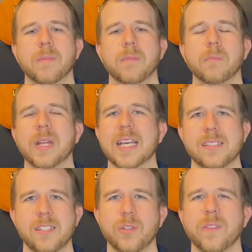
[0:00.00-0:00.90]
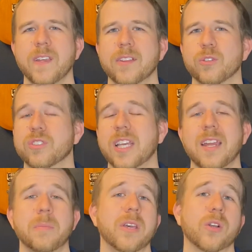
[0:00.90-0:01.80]
But I still think there's got
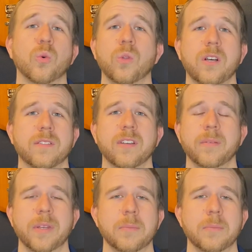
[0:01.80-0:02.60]
to be a cool off coming.